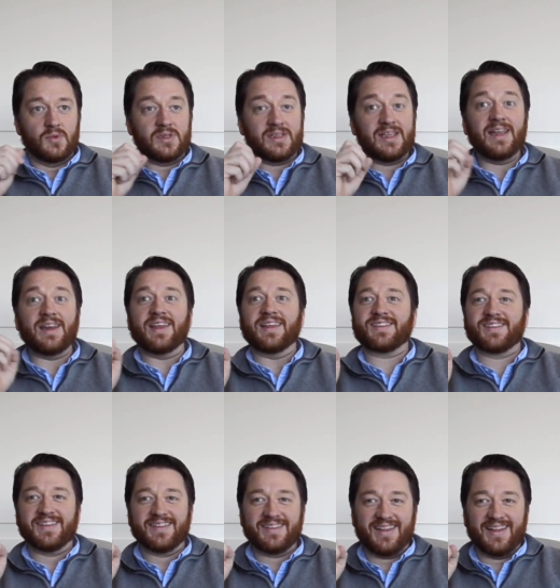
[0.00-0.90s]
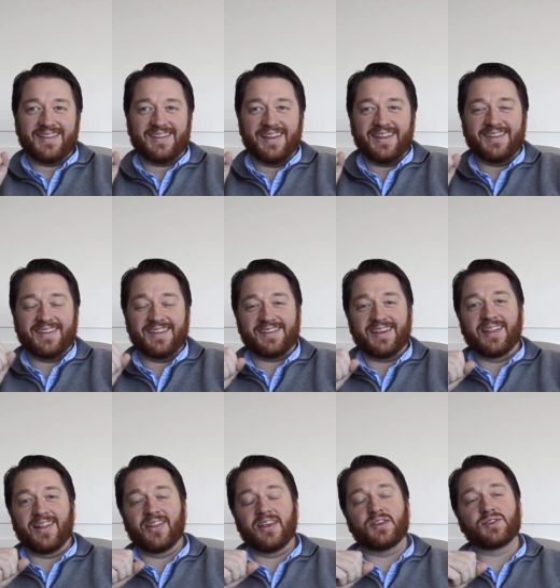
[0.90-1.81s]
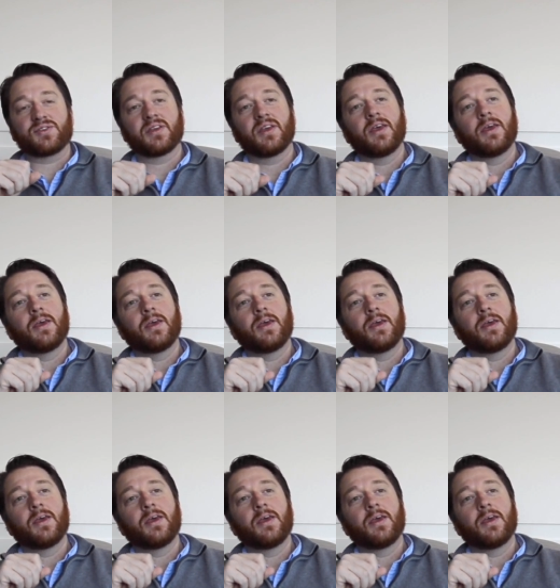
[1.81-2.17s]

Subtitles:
tedious, to say the least.